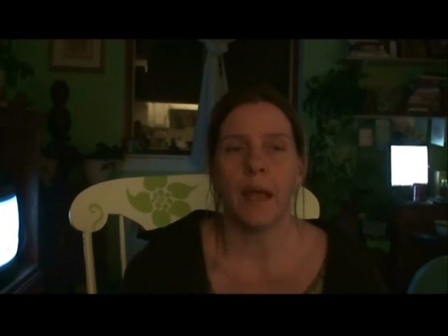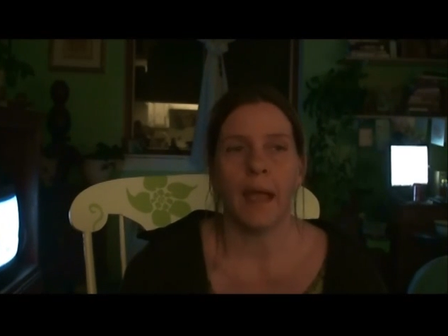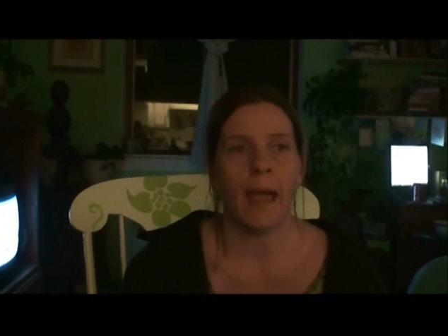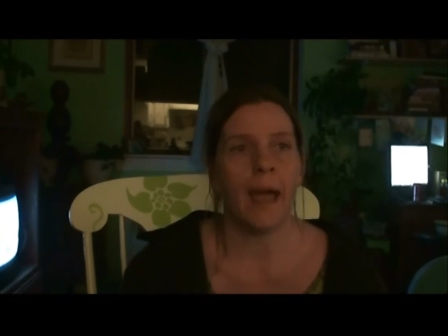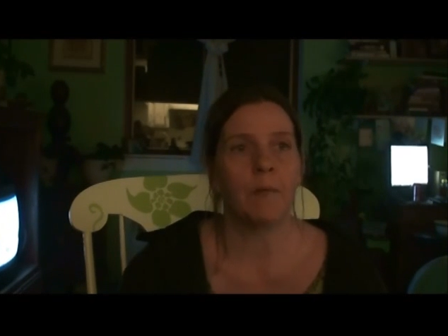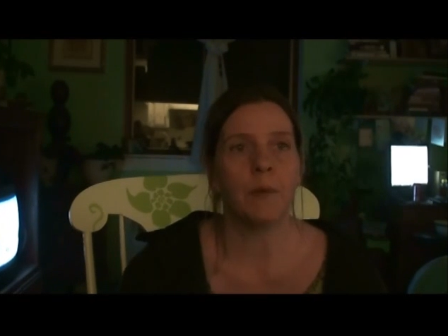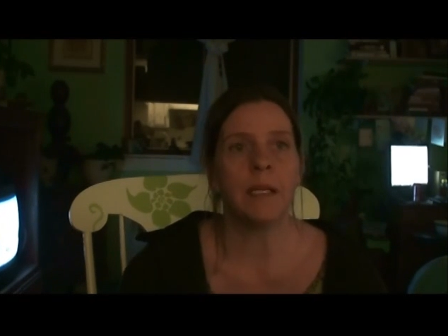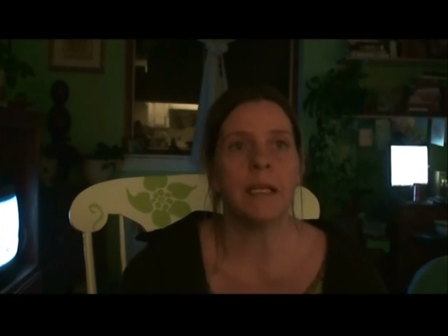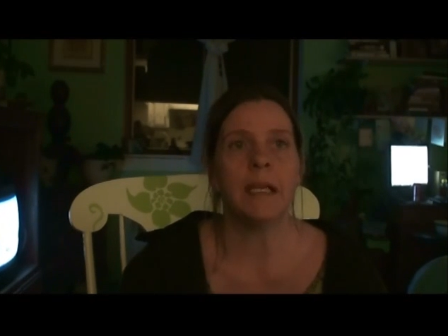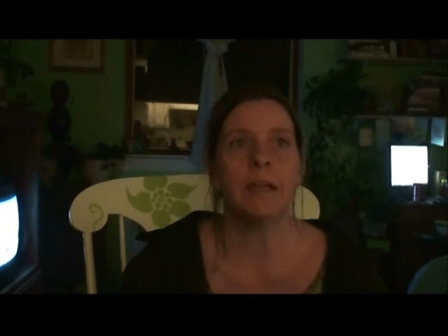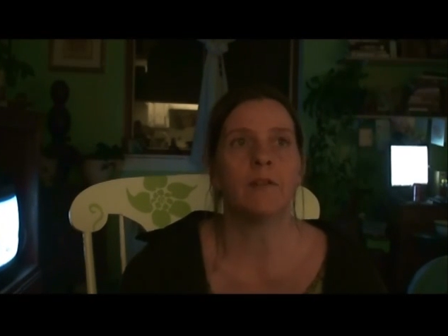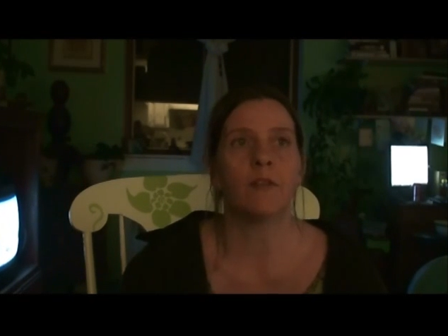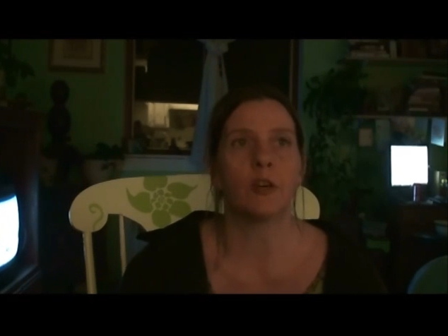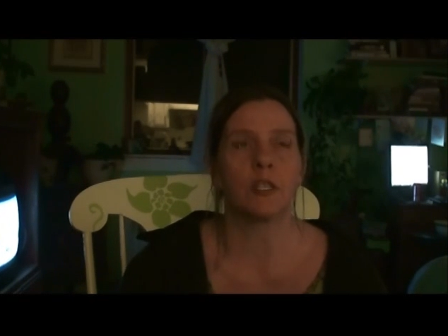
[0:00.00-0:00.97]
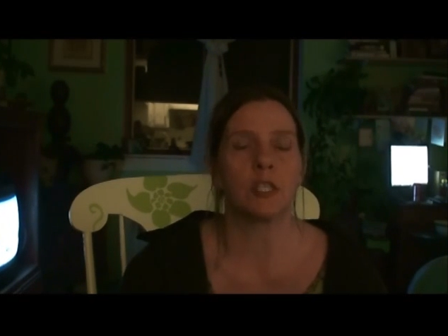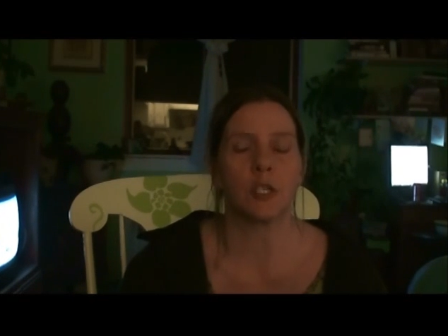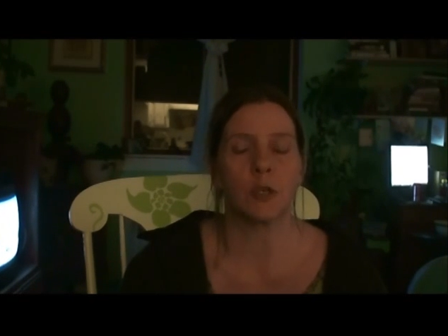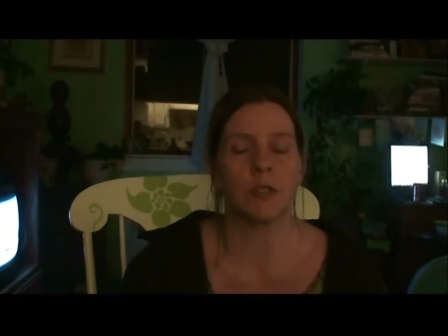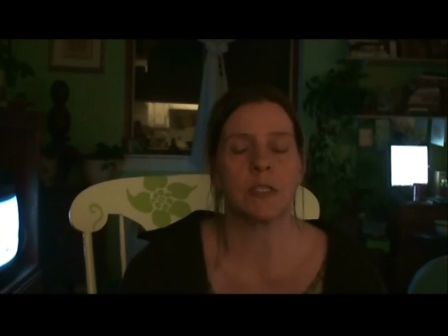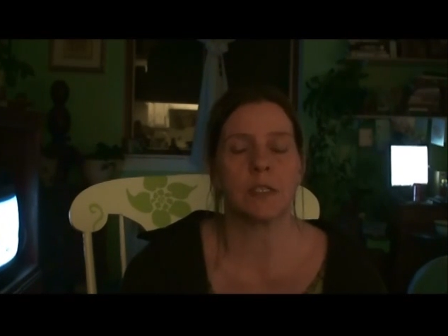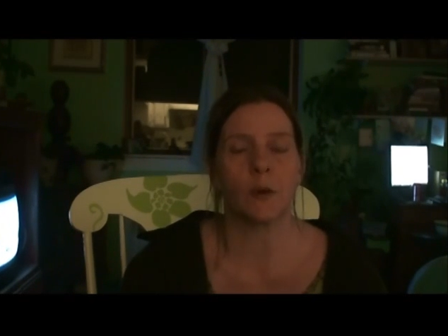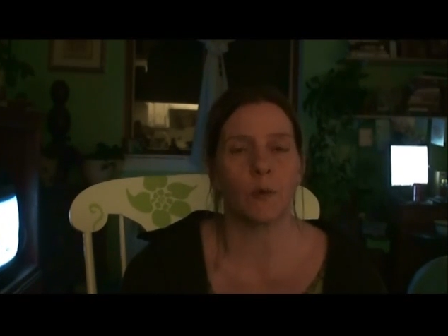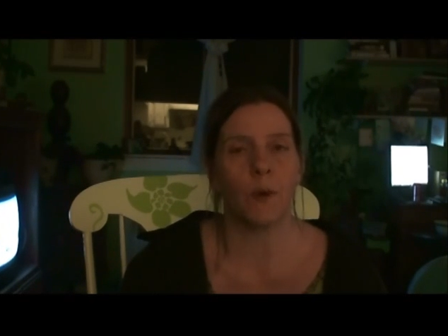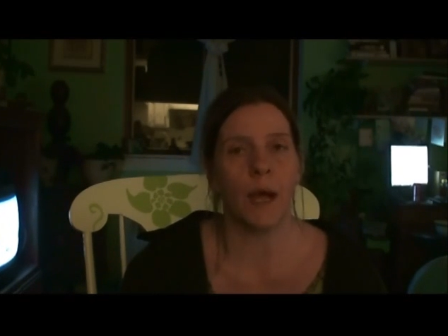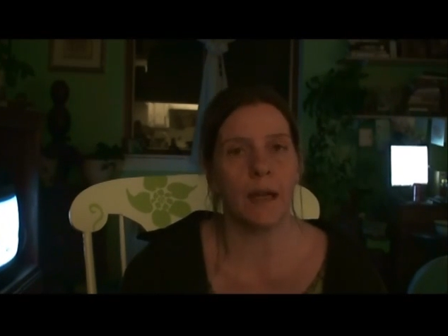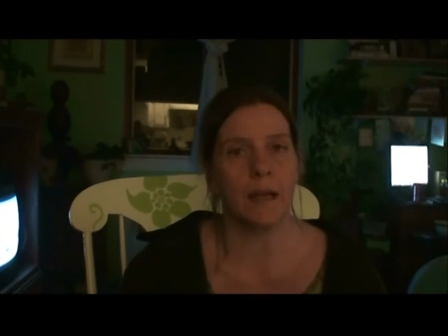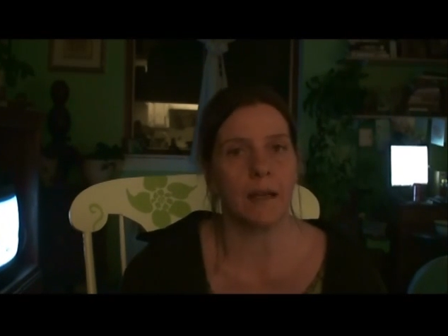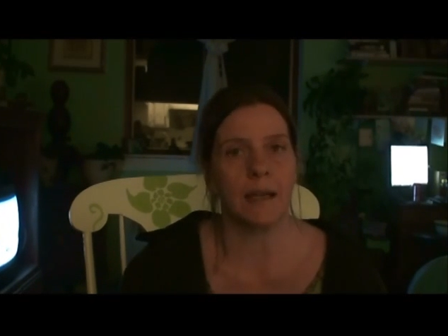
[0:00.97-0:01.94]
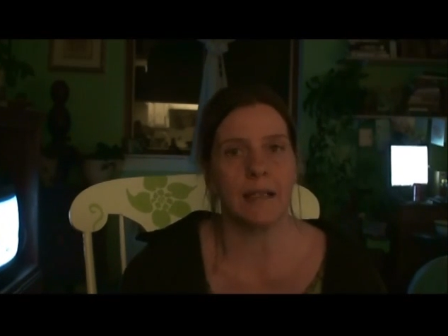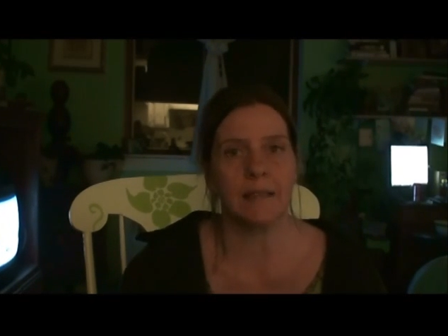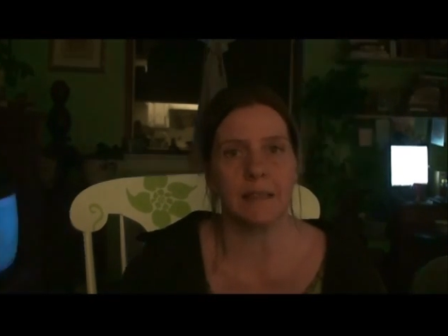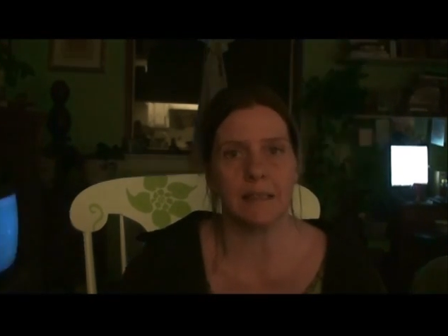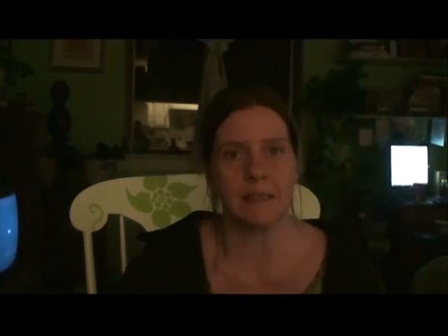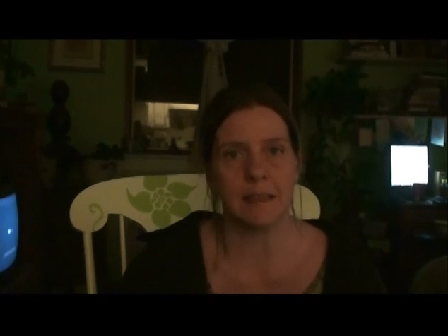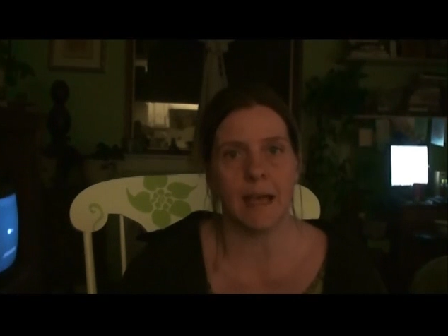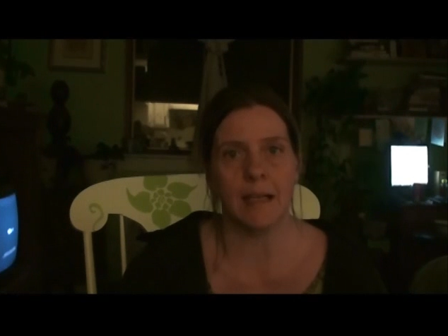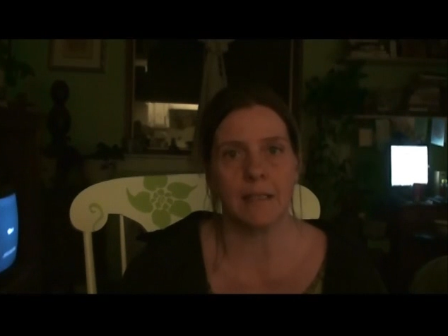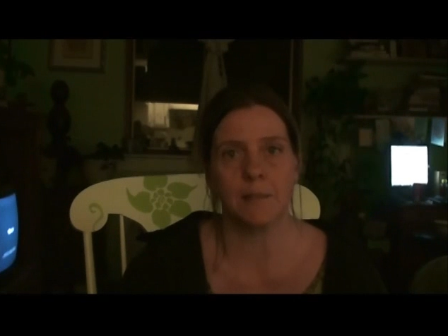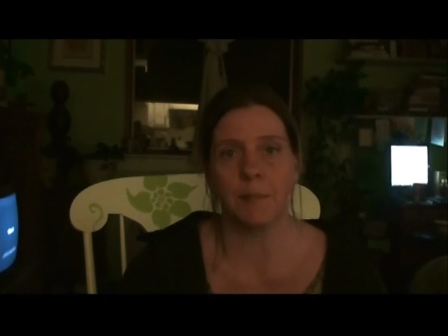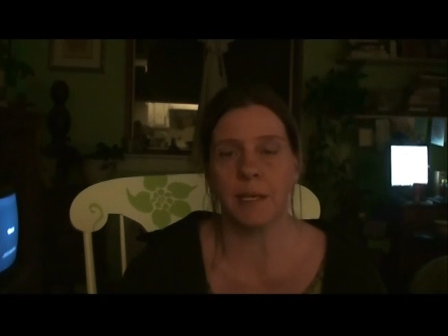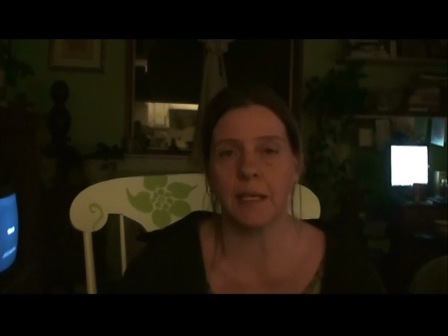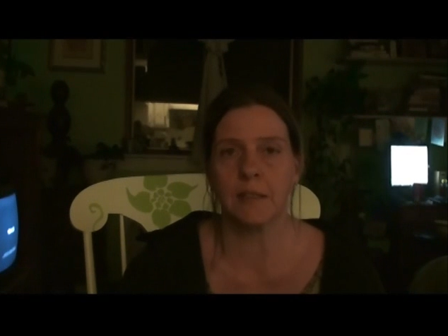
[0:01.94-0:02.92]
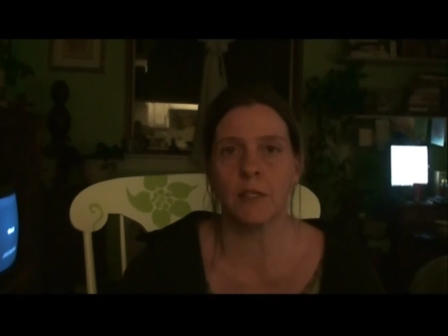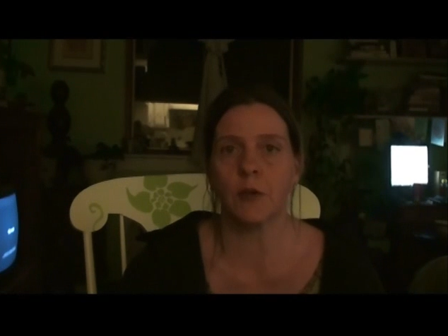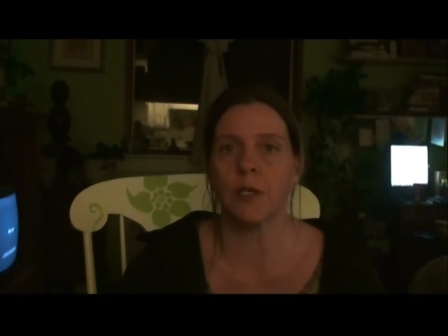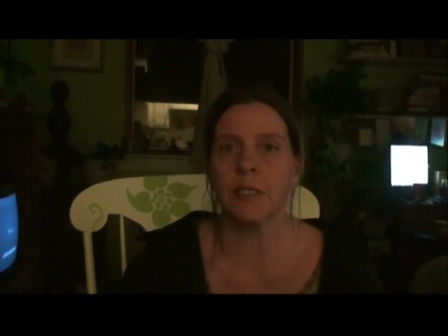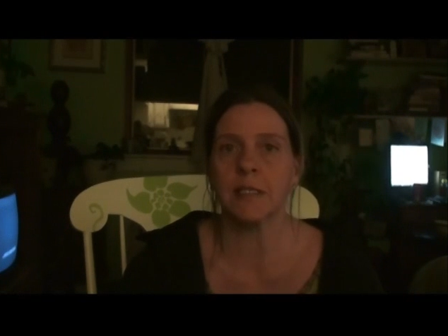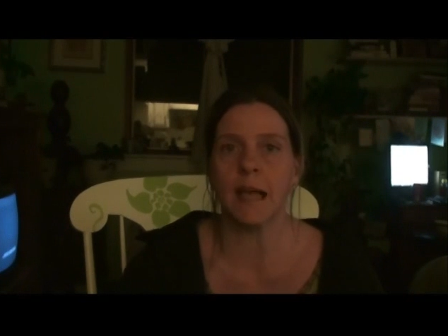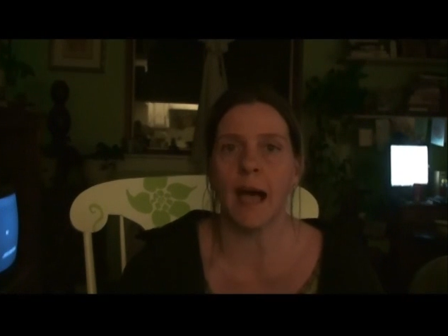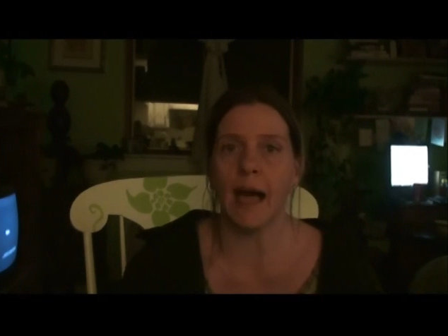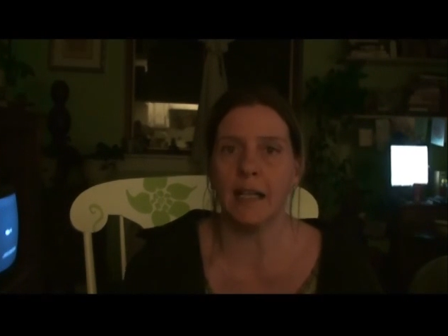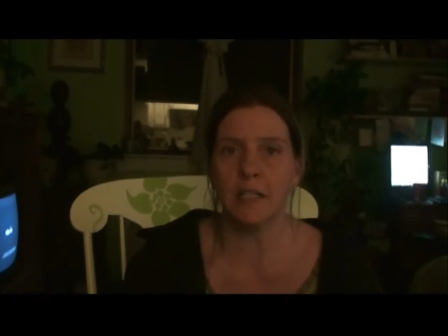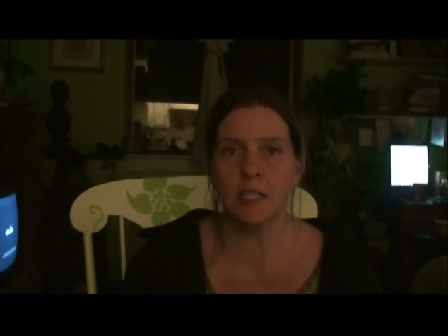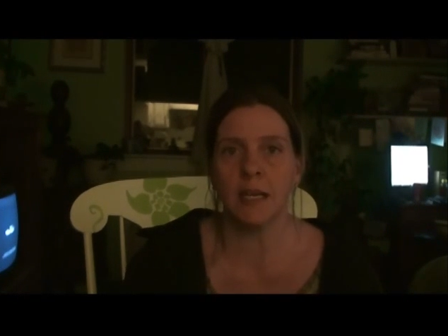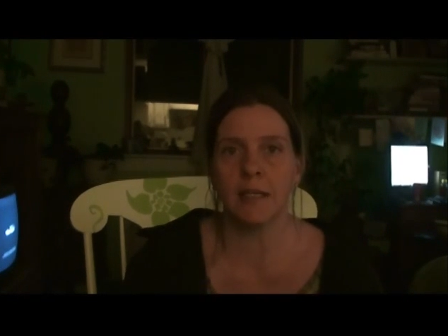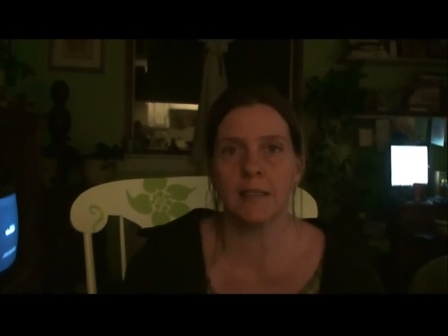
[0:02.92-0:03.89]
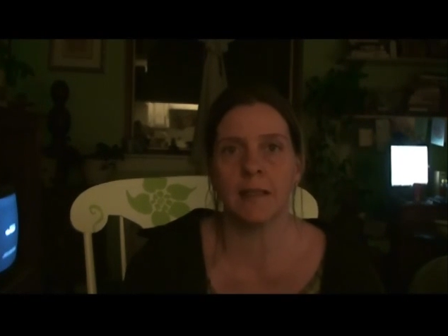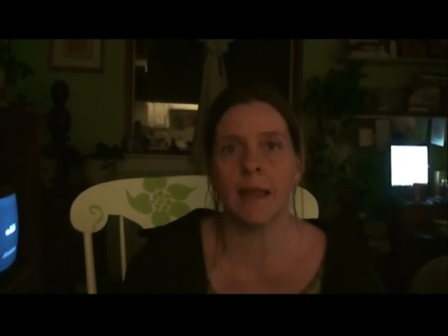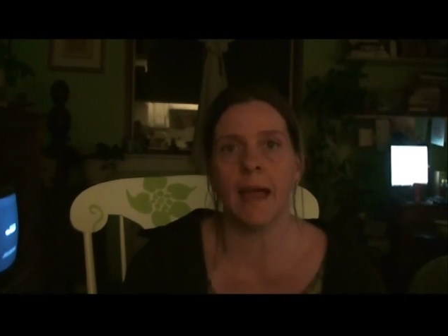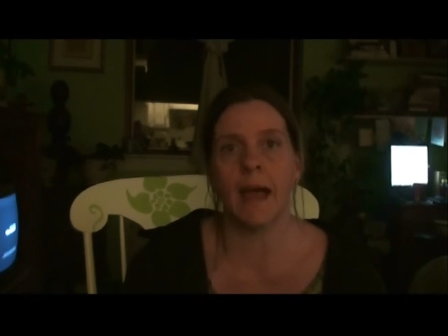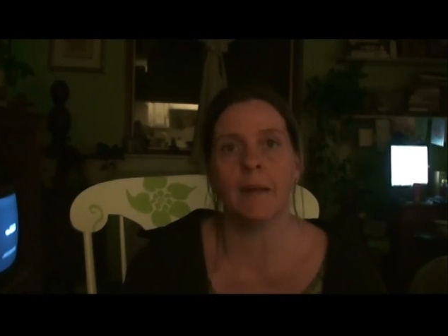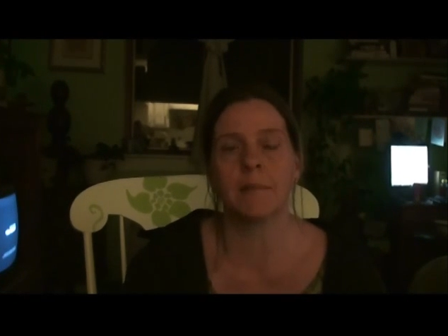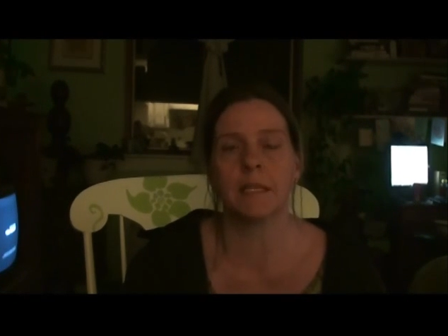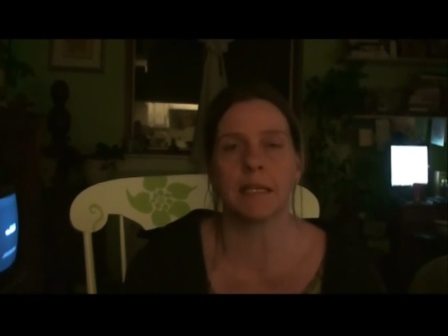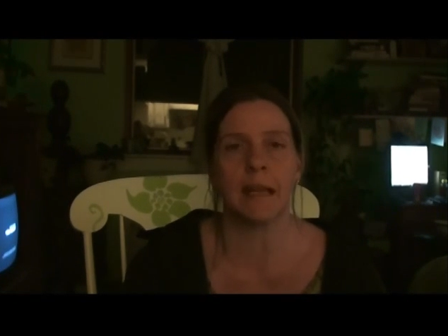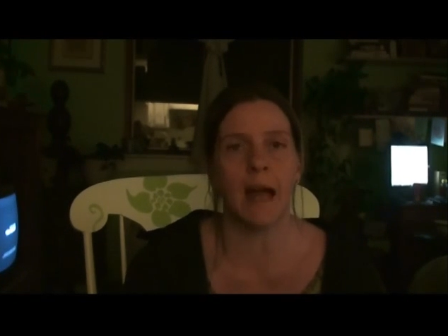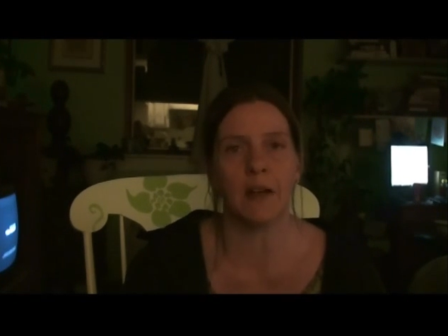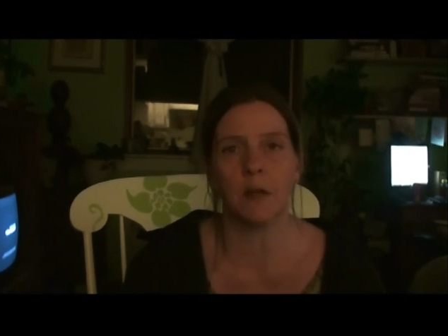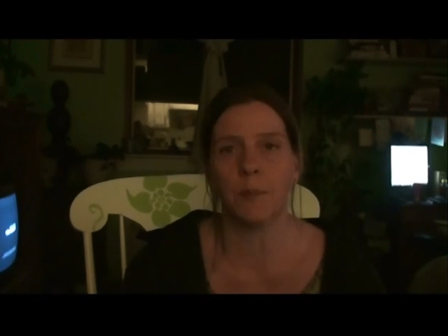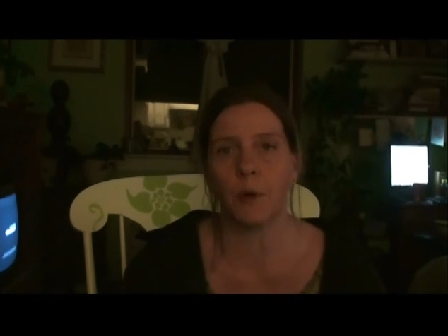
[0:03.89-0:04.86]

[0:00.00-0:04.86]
and we need for insurance to recognize these tests because there is Igenex Labs and Dr.